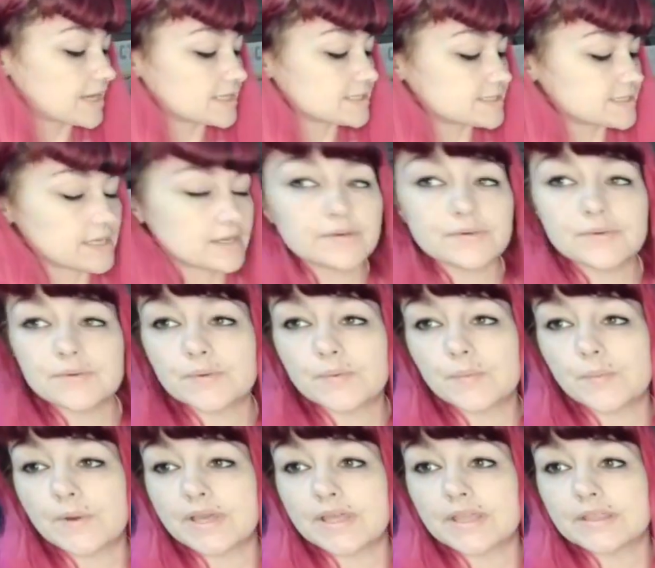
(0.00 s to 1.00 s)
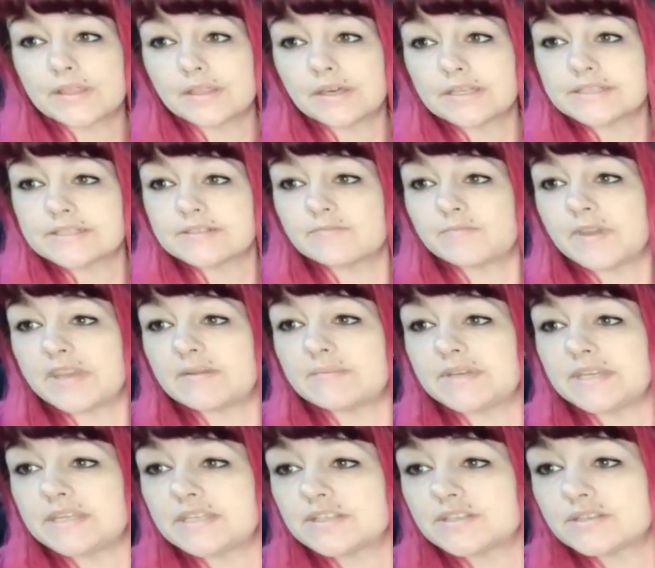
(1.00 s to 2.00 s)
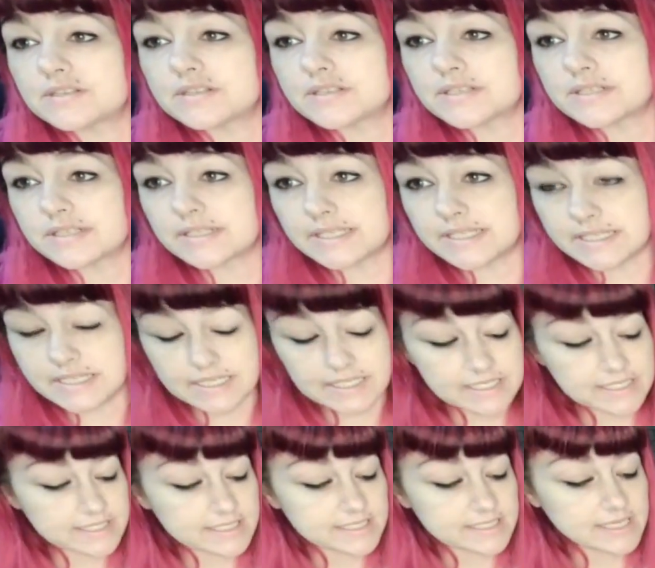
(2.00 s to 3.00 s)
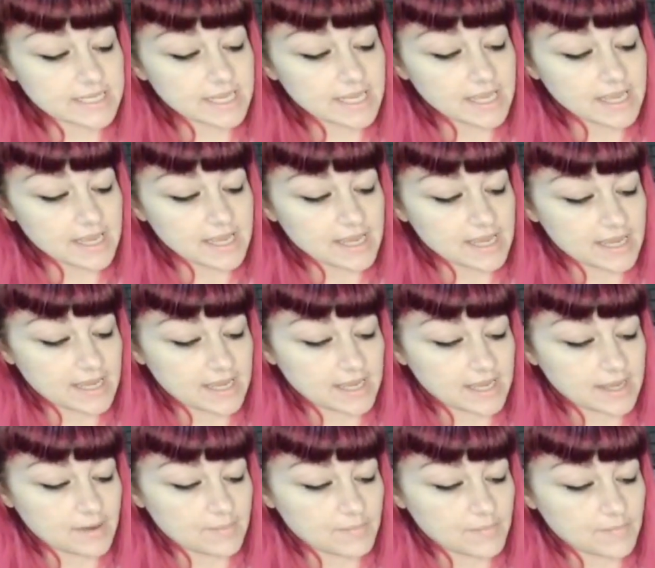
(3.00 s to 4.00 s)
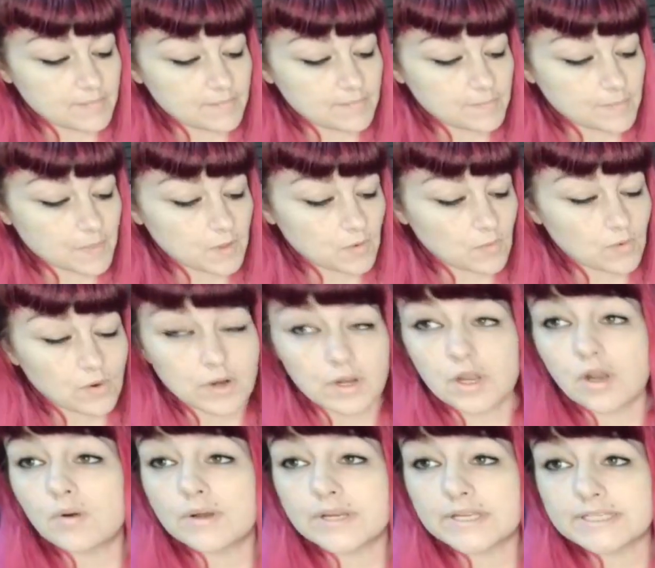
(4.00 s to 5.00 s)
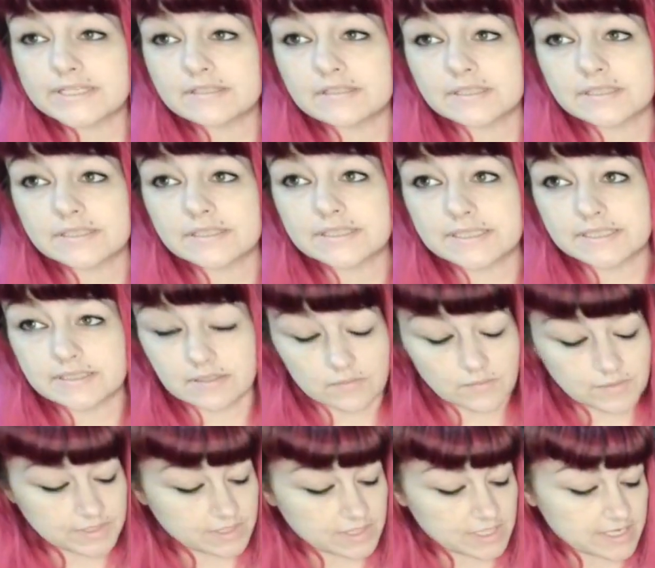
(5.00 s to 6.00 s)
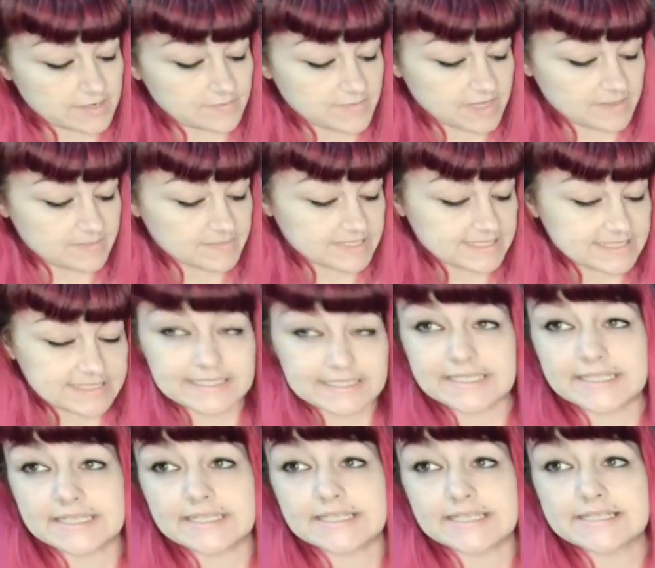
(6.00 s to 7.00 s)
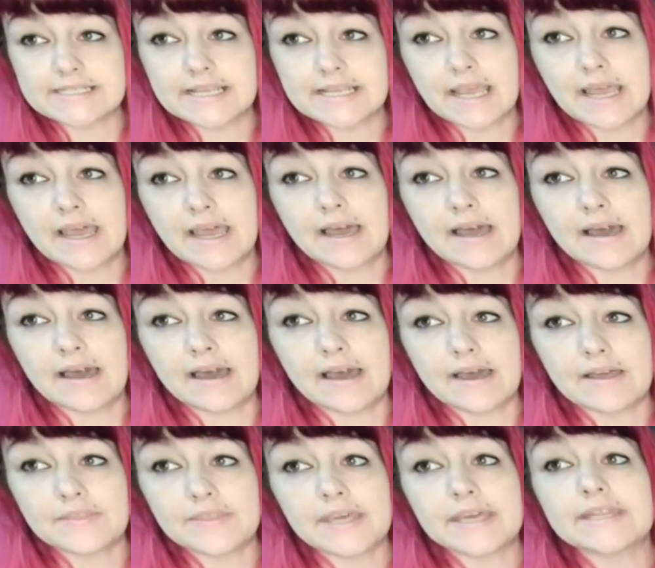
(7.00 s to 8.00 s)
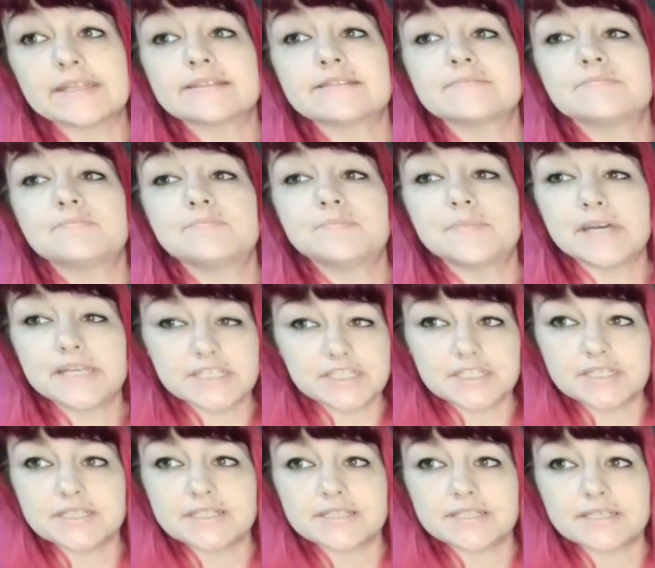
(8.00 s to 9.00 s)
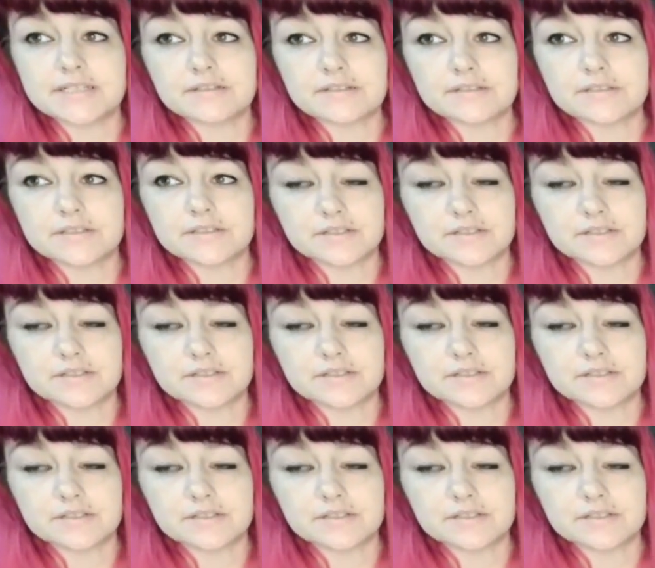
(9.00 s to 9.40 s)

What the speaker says: dealt with lots of baby slings or going to deal with a lot of baby slings, that is much easier than